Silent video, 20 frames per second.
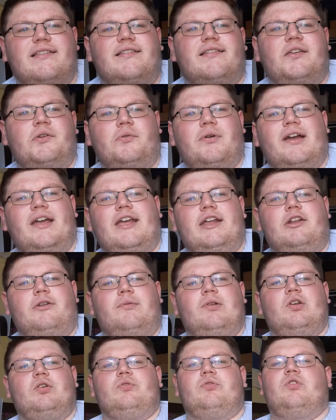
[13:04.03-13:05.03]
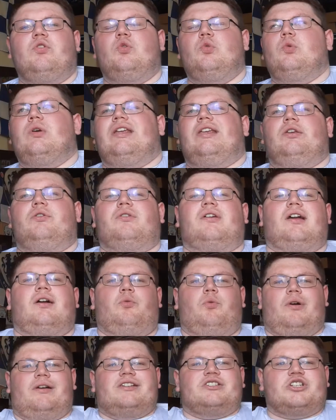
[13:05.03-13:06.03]
see what AEW do with Yuka
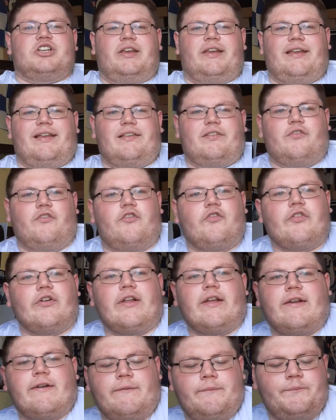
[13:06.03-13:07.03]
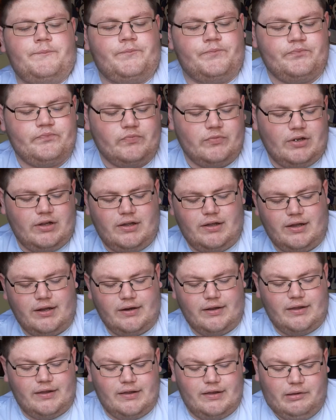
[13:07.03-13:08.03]
while she is over there. And
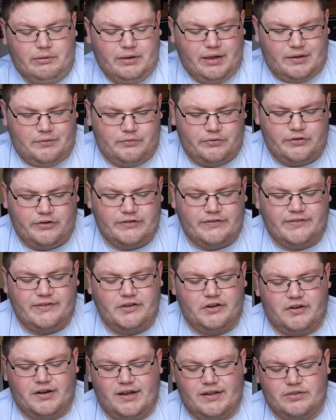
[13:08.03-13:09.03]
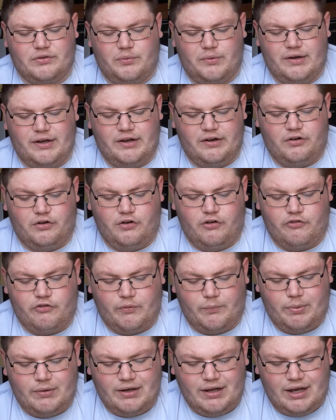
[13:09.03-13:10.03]
yeah, it was good to see her get the win here over
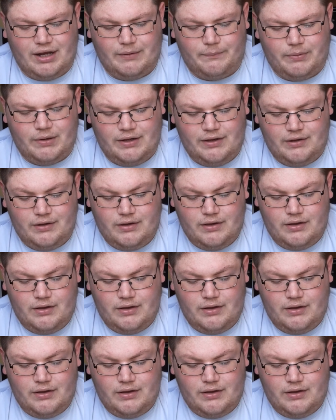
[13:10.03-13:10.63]
Penelope.